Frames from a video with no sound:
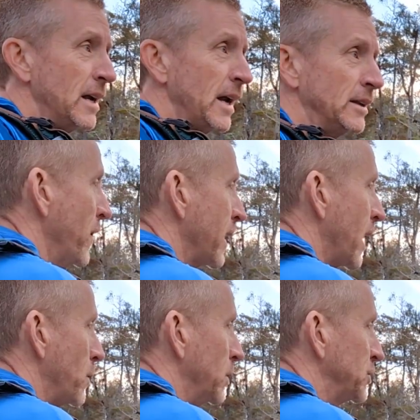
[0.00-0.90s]
One thing
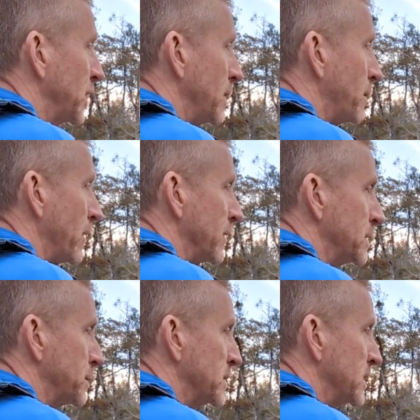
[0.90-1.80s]
I will say about
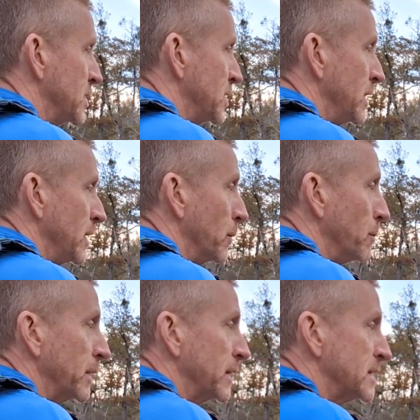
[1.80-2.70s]
this position here,
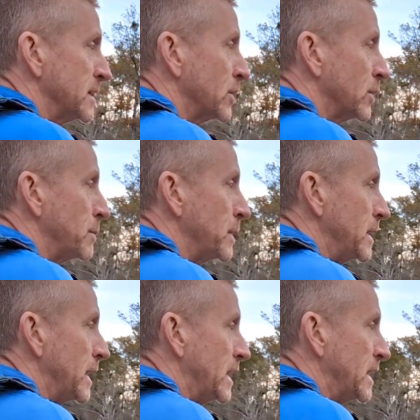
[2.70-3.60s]
but this is going to
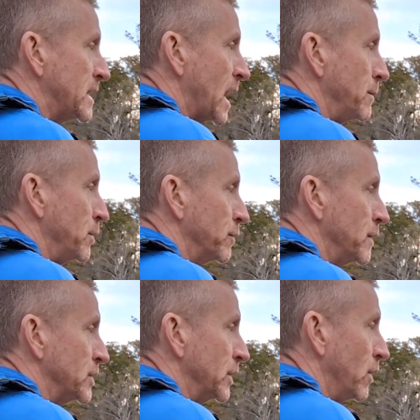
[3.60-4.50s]
be anytime you're
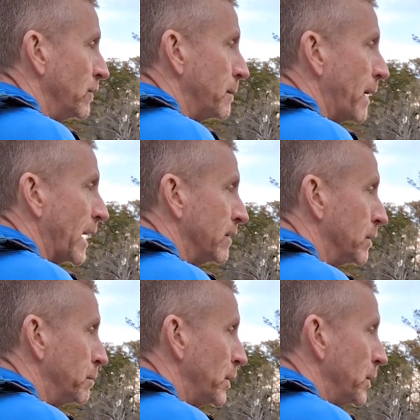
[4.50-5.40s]
fishing off the back of
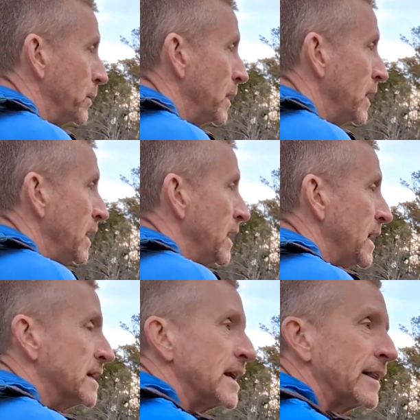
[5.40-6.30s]
a boat,
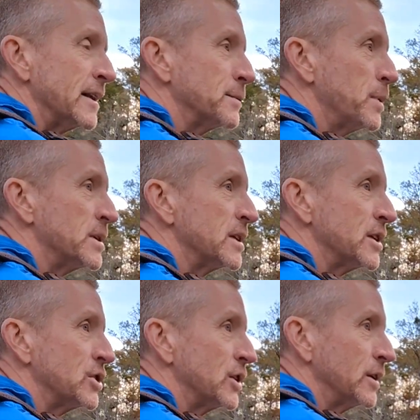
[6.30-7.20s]
is that this
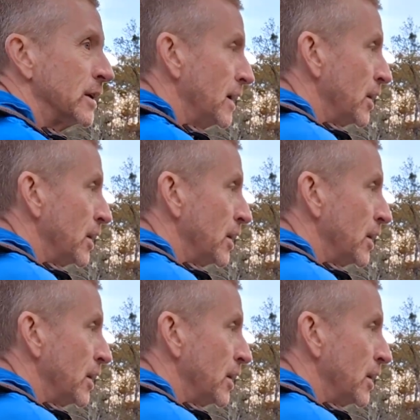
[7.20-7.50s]
position,